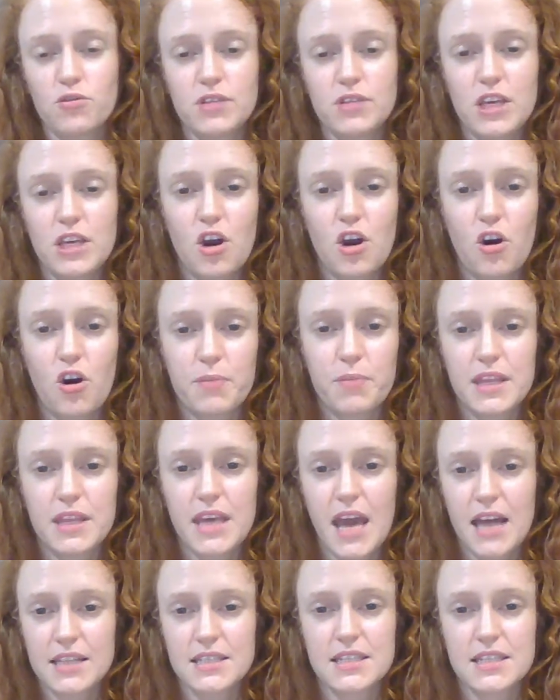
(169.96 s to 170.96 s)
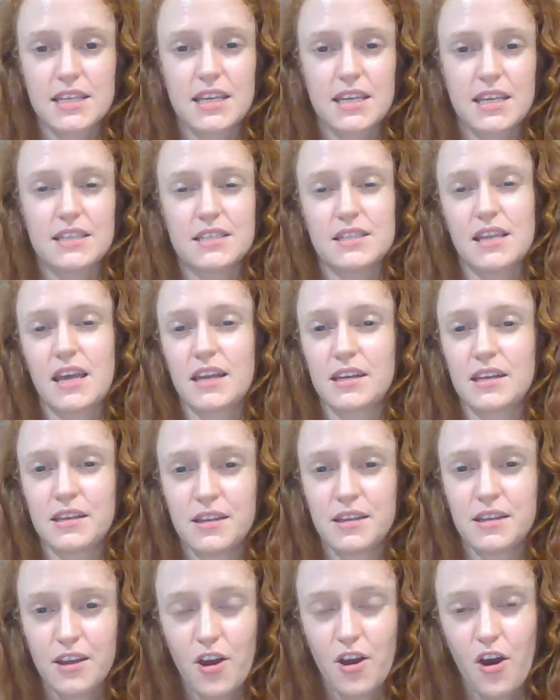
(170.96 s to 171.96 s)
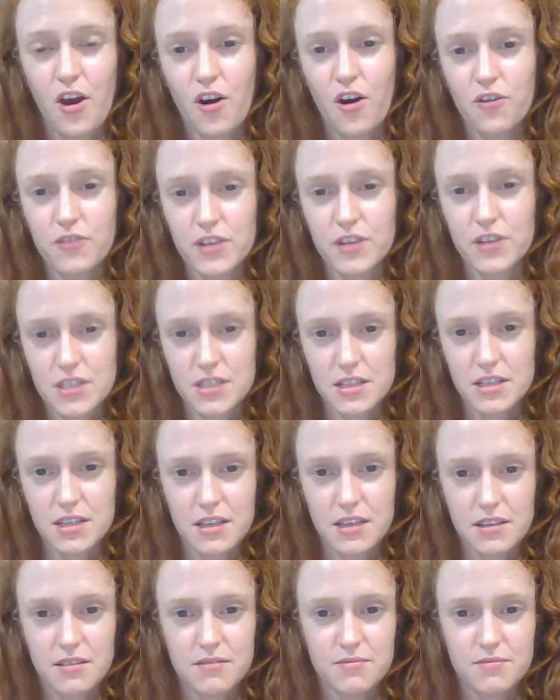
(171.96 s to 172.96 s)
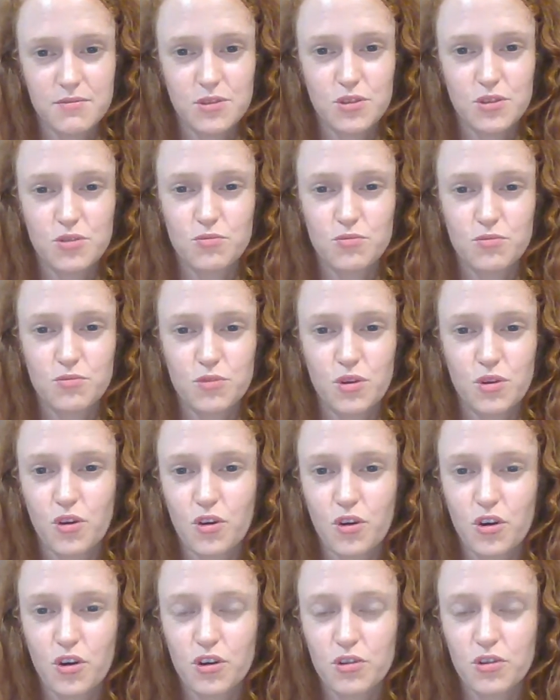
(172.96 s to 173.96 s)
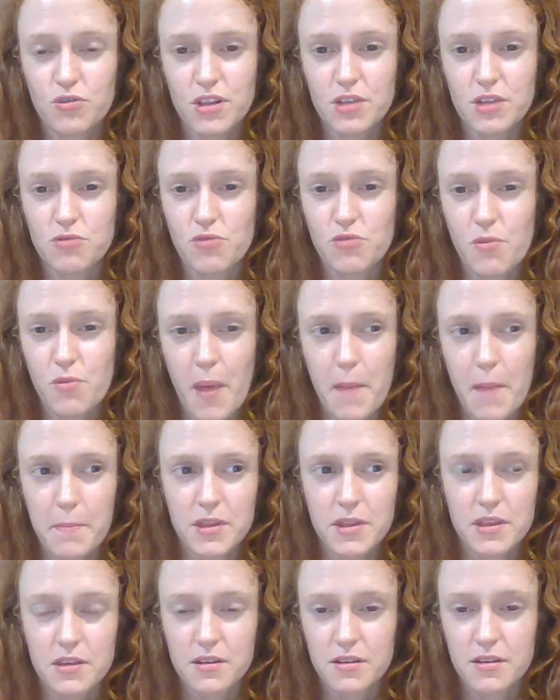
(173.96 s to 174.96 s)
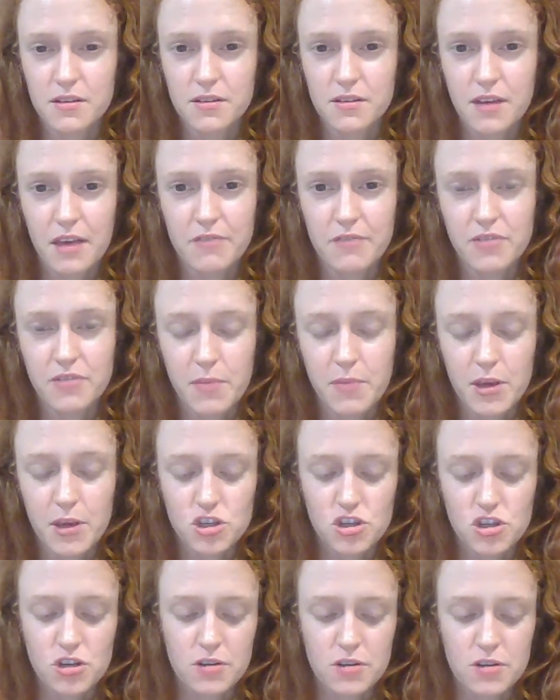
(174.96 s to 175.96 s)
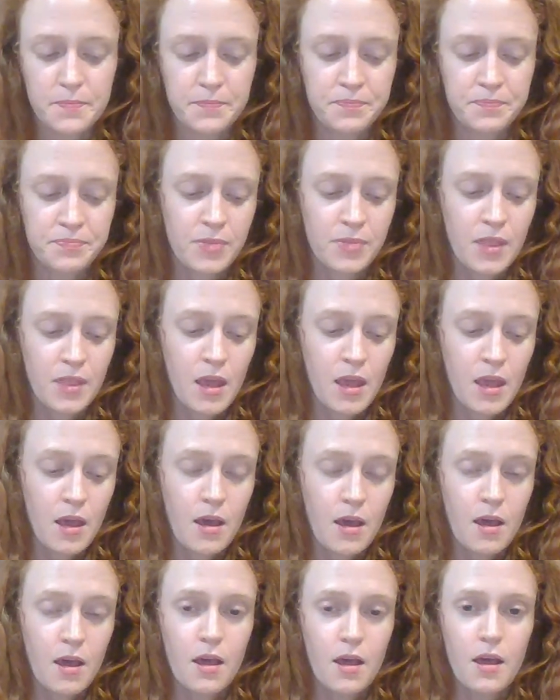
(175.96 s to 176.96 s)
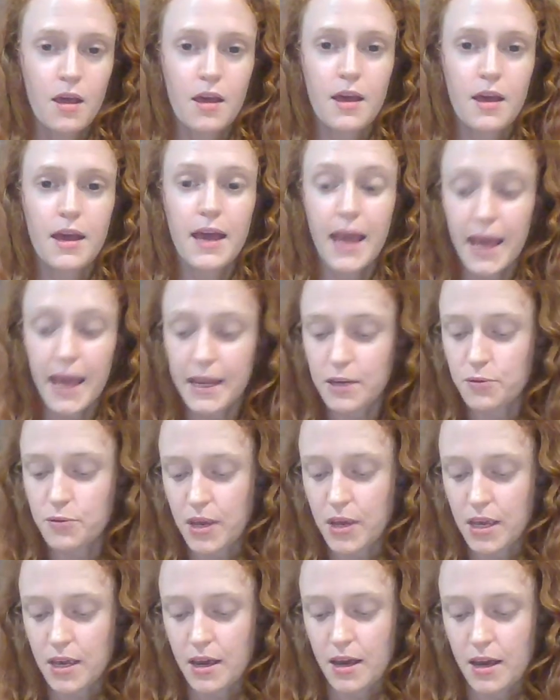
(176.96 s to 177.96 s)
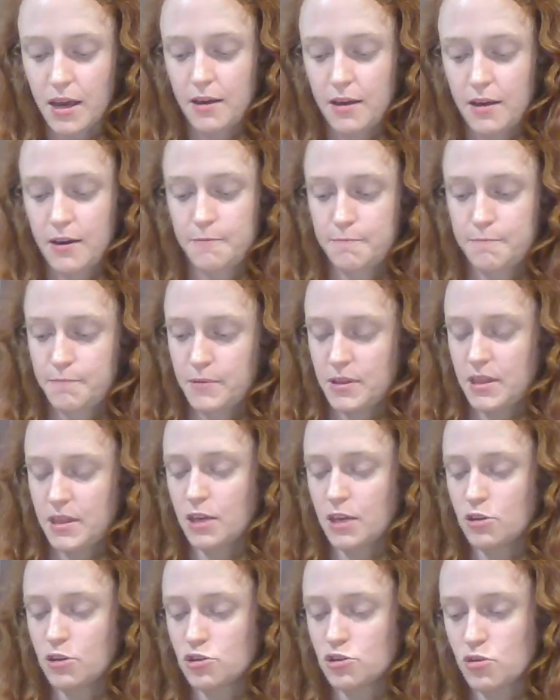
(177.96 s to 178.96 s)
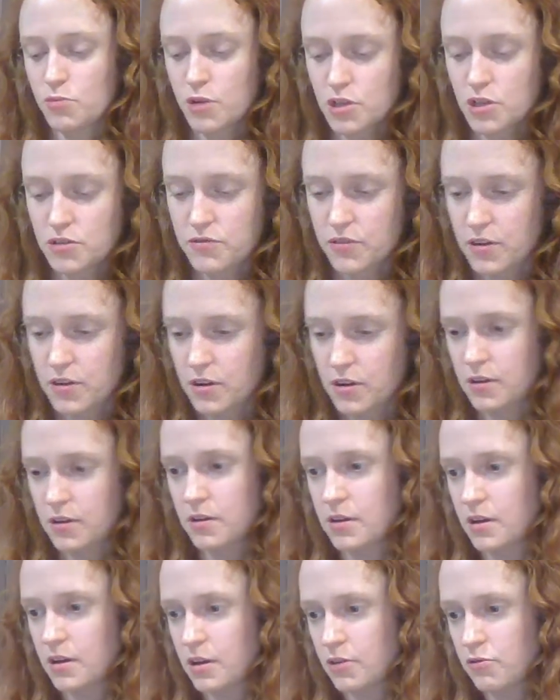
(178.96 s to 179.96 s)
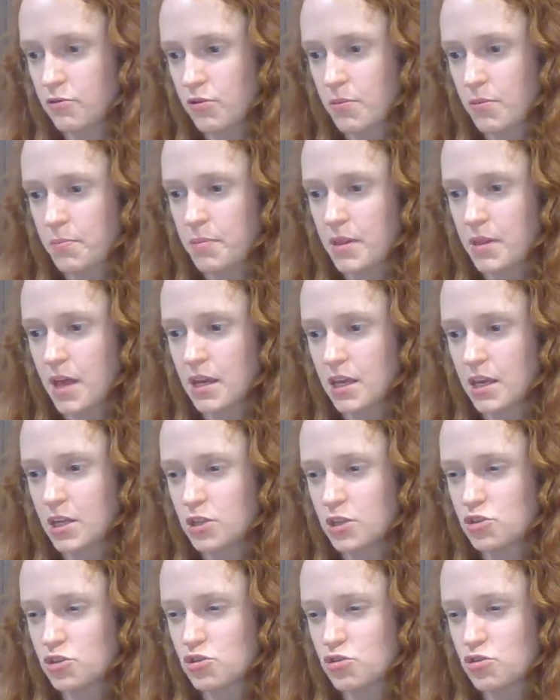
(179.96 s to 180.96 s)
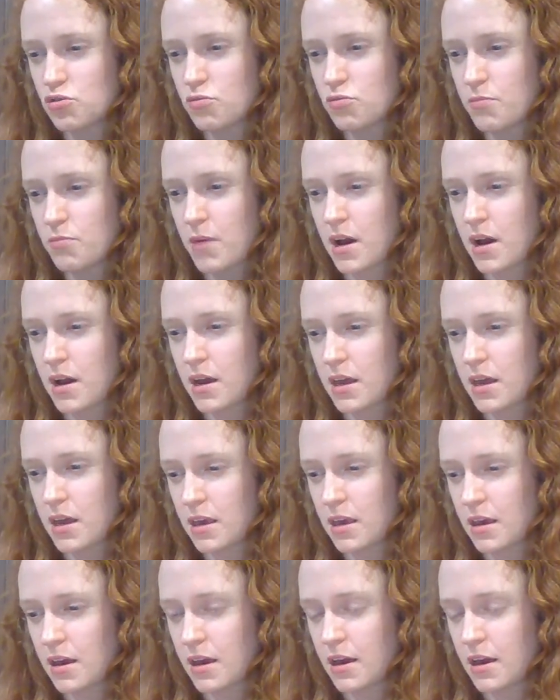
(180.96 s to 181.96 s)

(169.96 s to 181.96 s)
copy the answer keys, then obviously you're not going to really remember the information. Anyway, thank you so much for replying to my